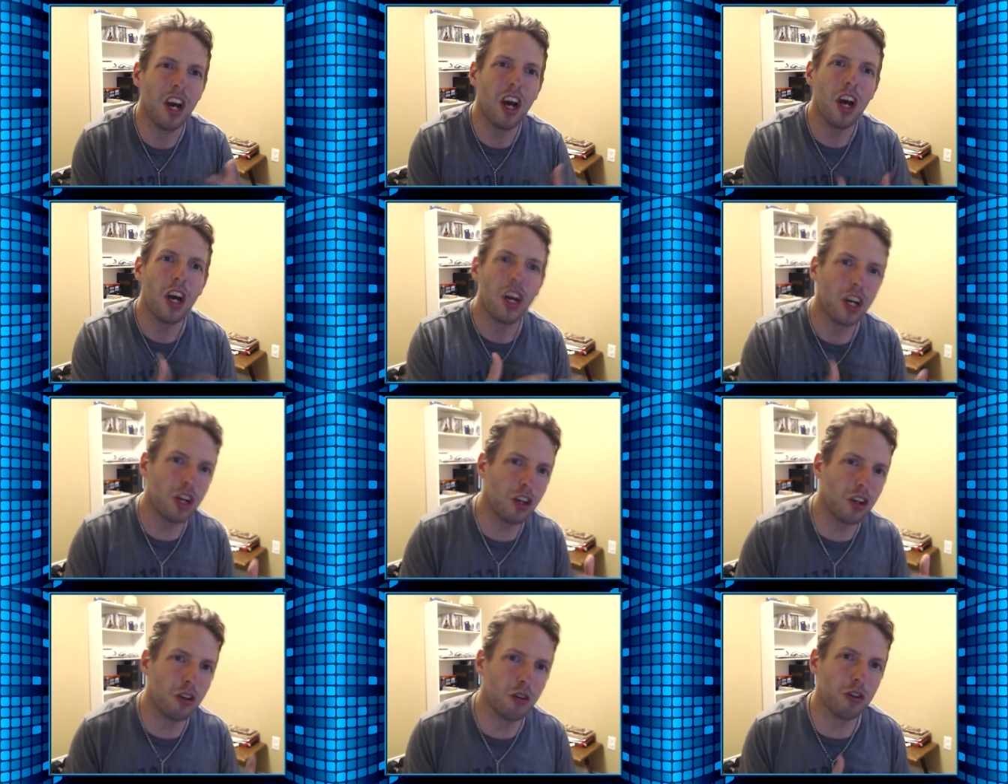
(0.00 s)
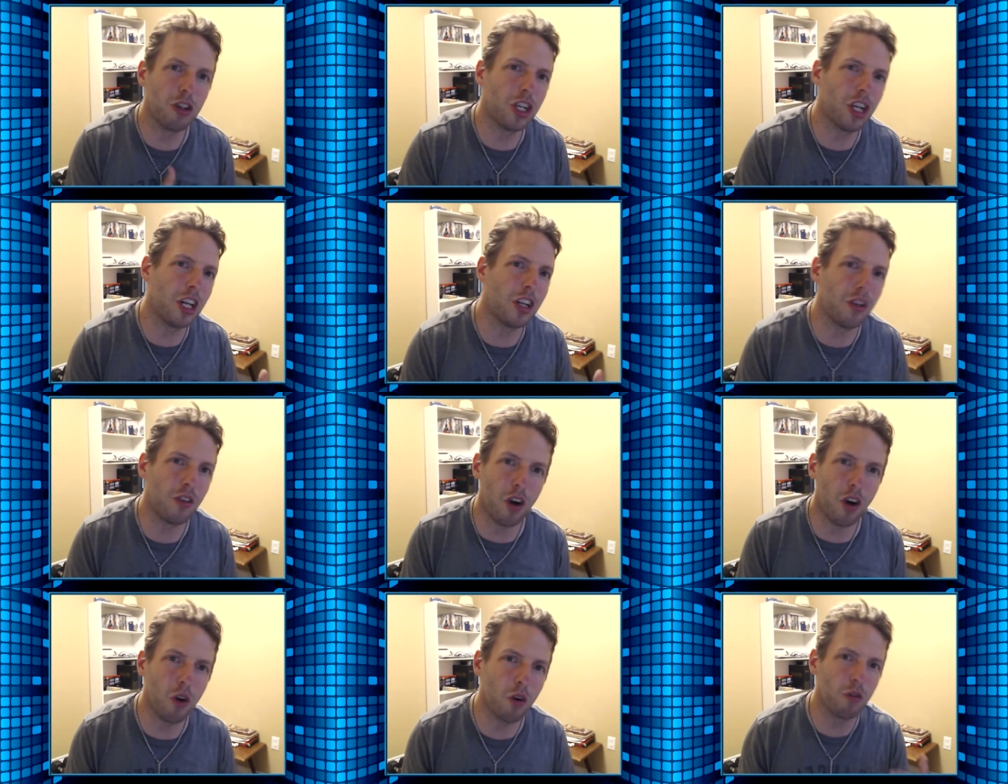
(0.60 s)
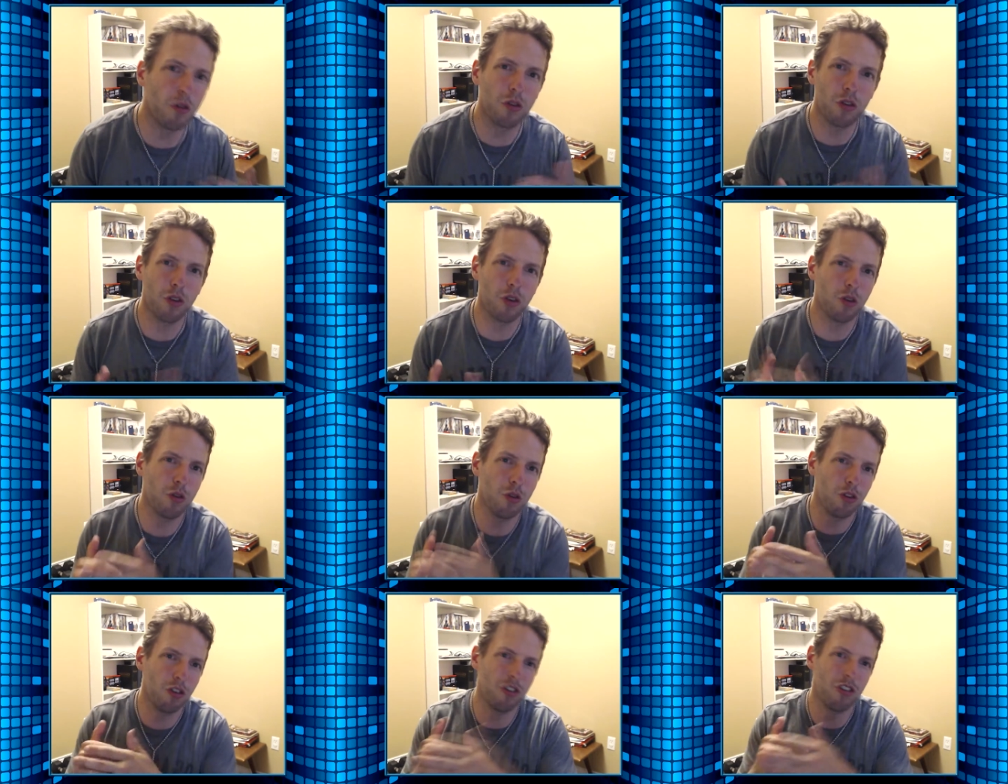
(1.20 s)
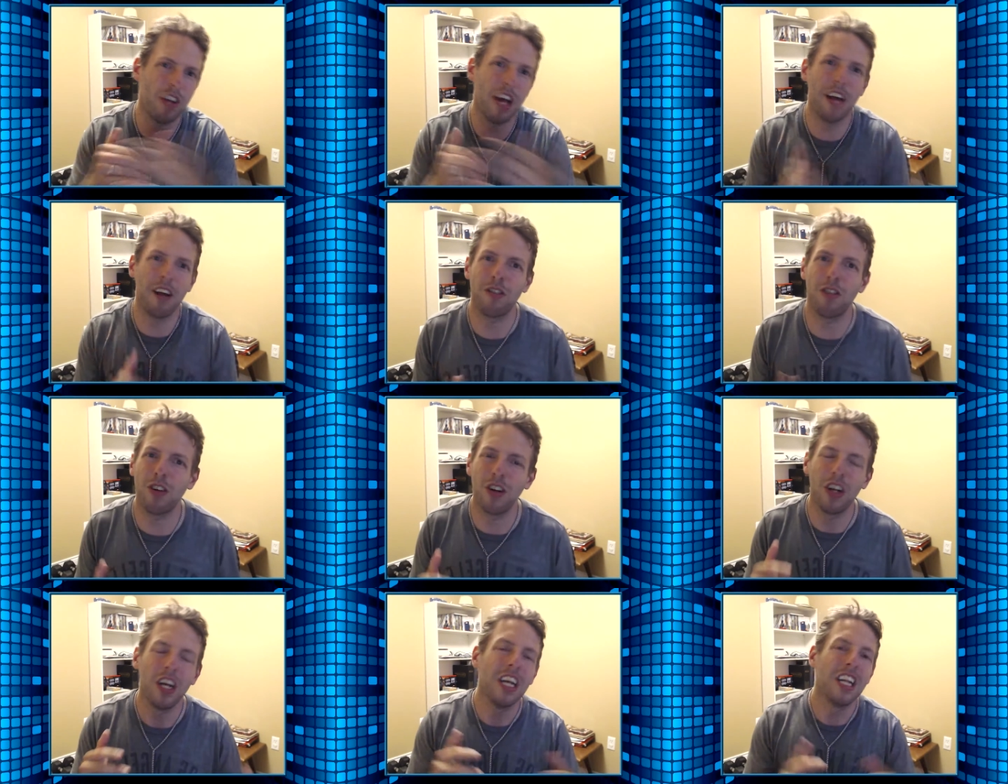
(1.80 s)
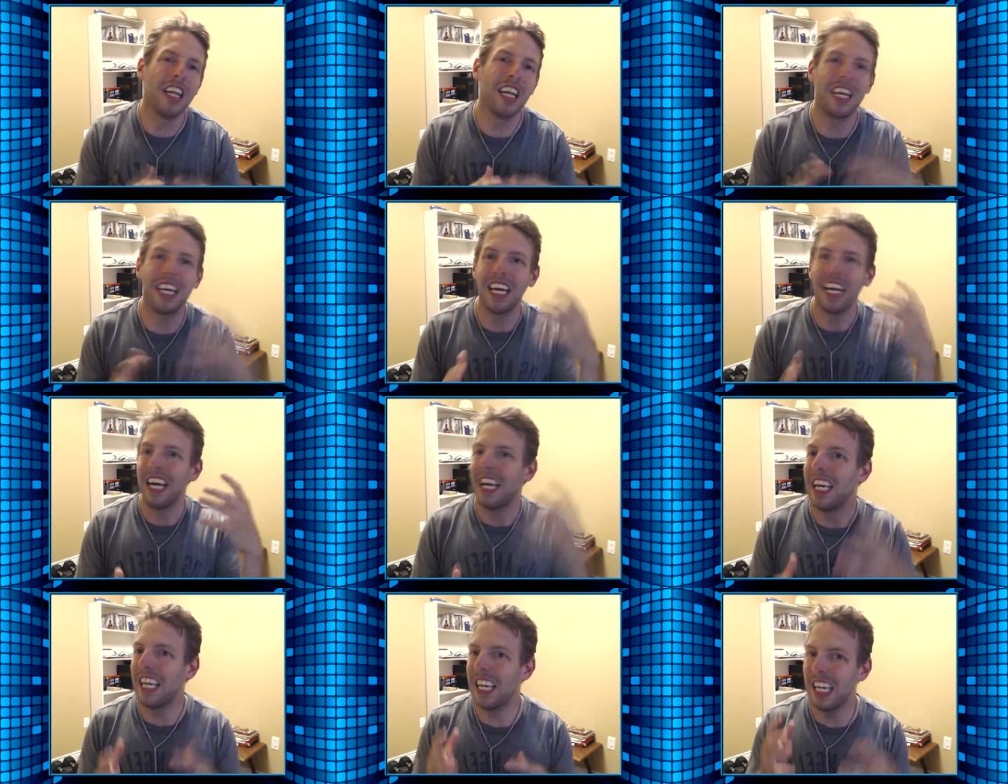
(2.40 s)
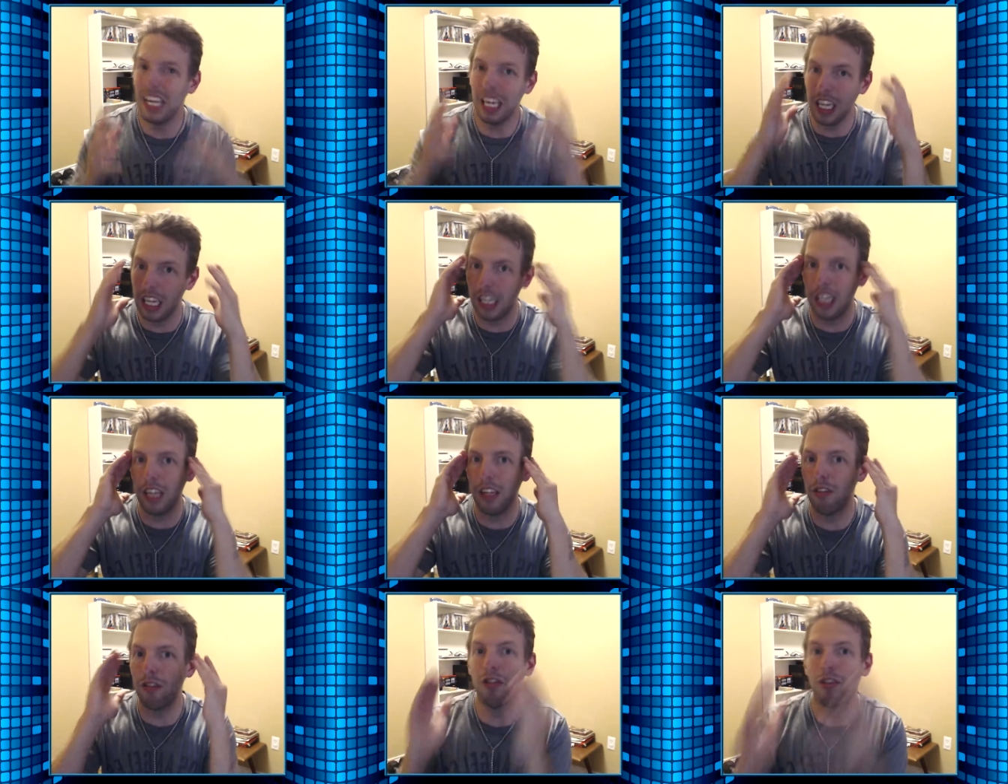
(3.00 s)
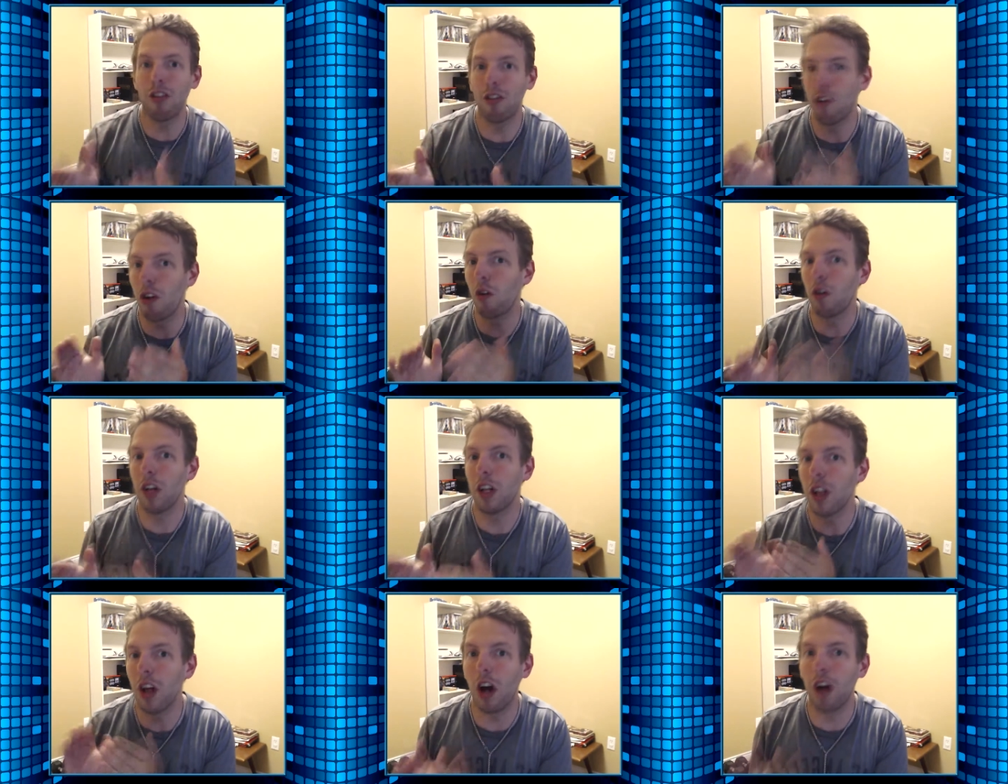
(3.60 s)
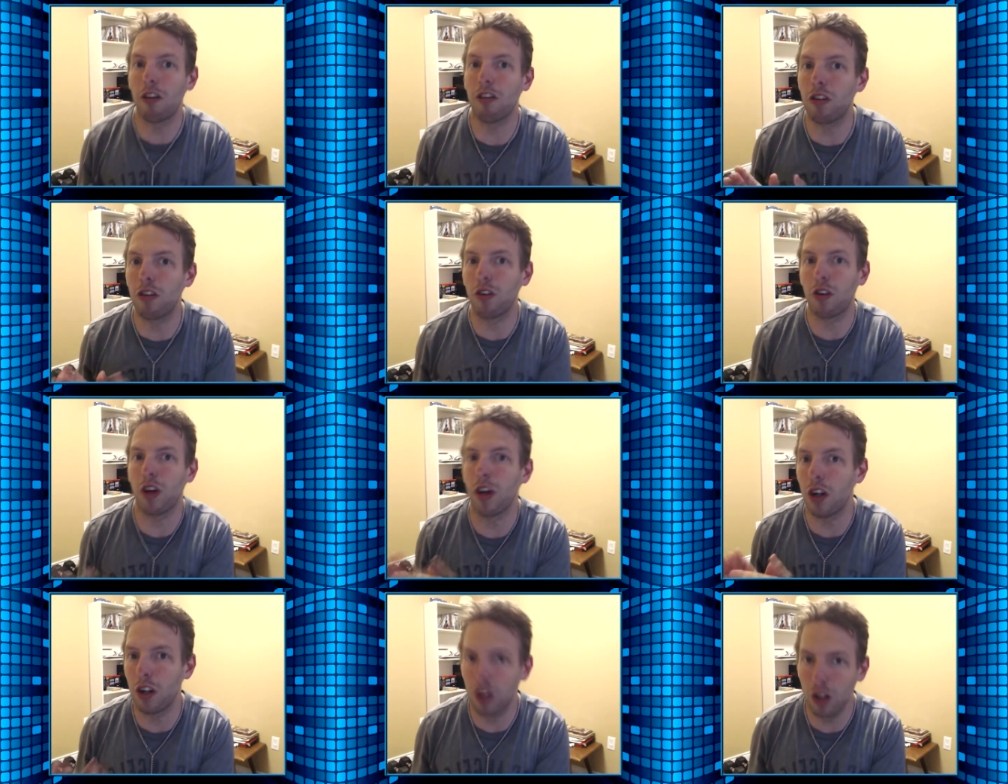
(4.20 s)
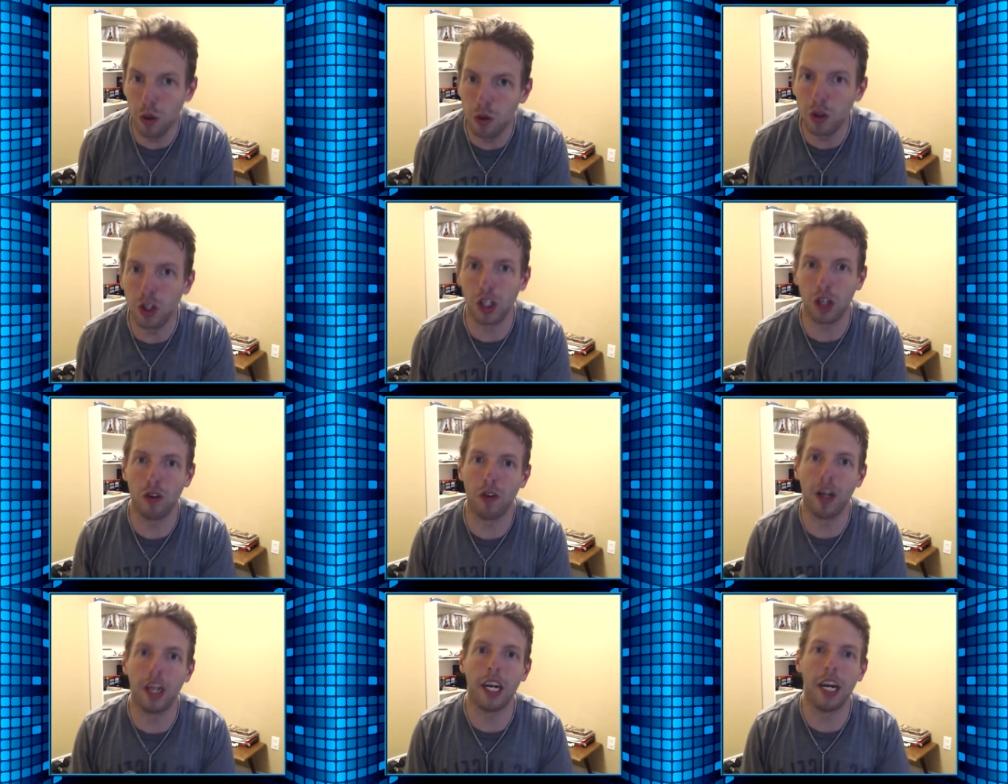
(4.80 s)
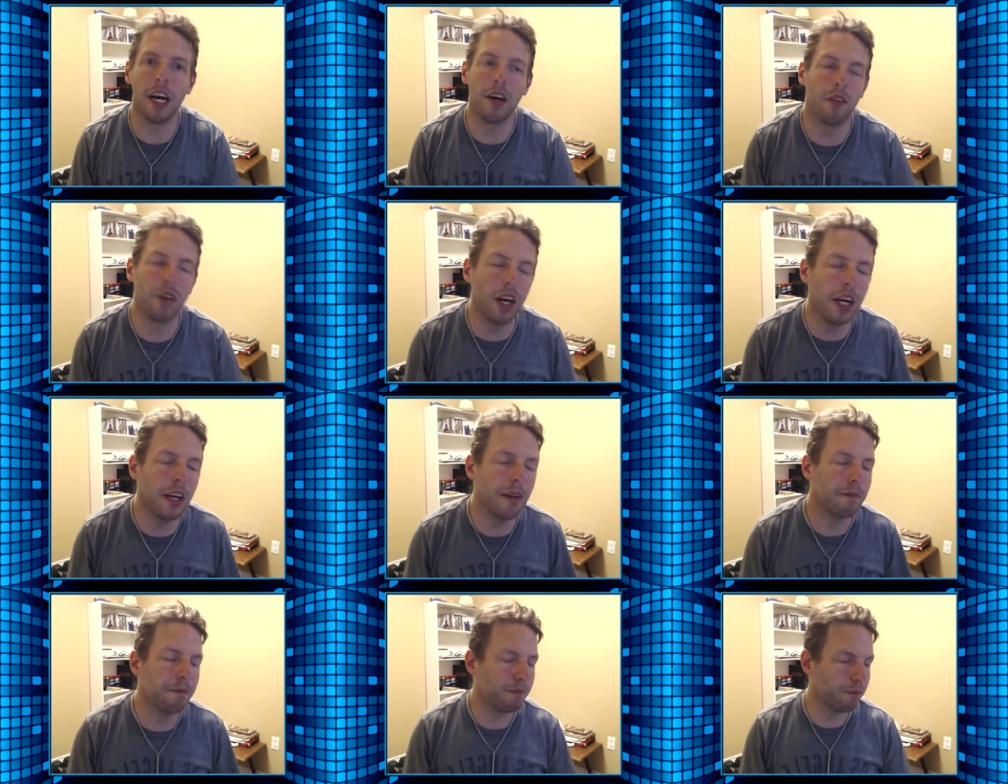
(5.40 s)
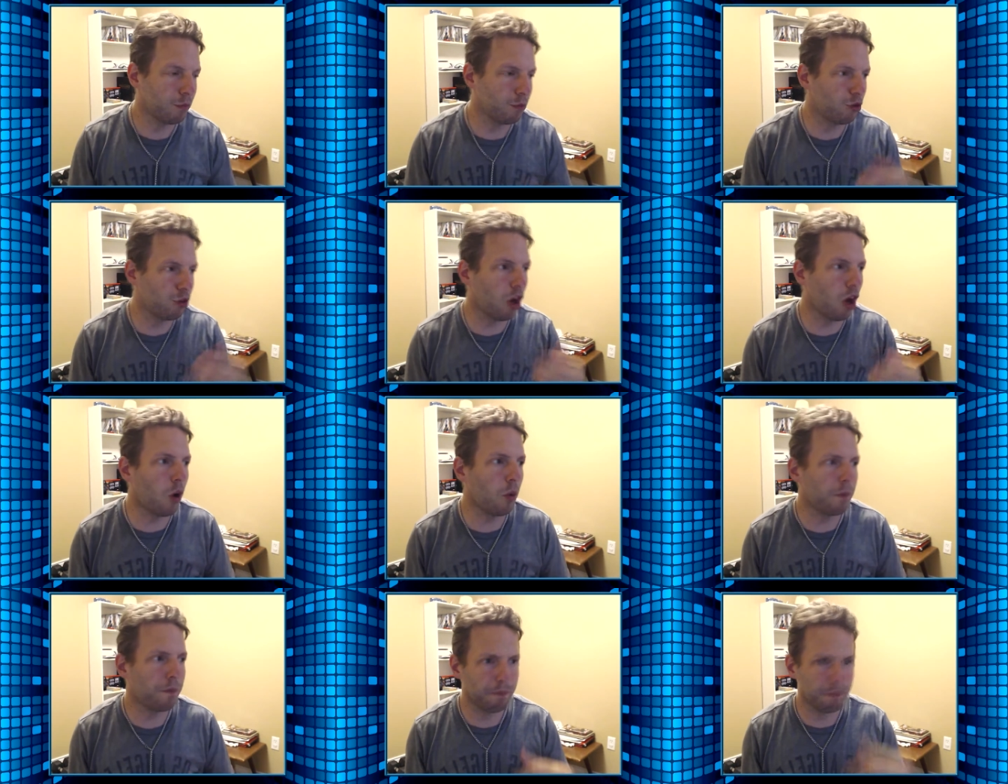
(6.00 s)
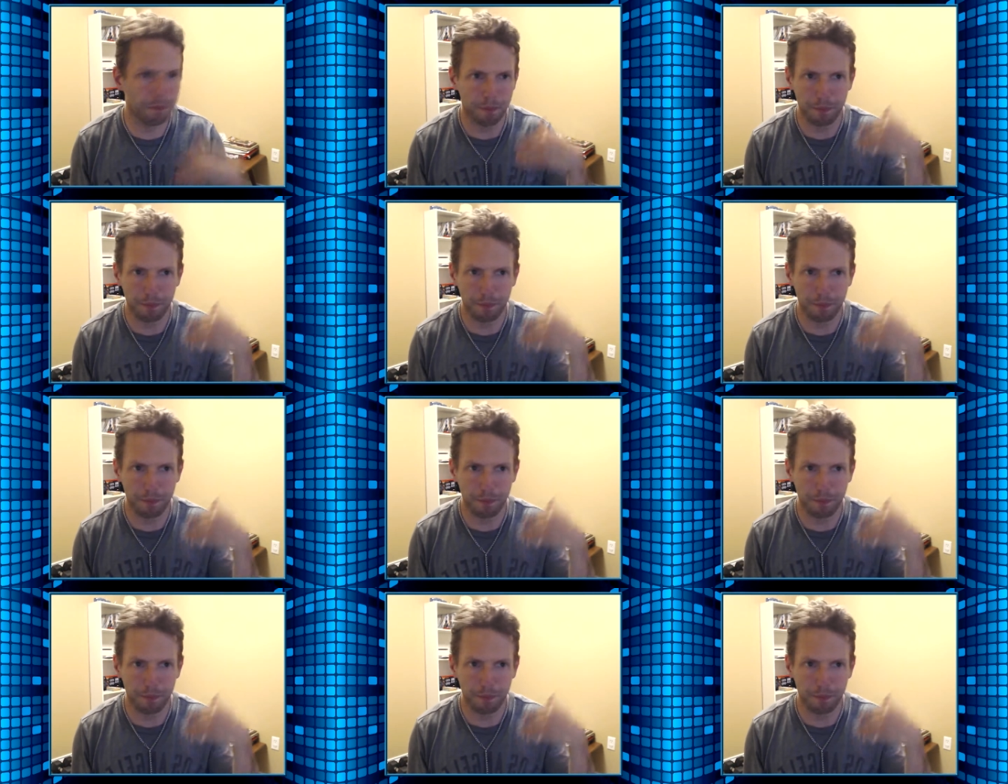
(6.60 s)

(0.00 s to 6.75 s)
conclusion on their own through just natural like he this is his only logical conclusion right now right so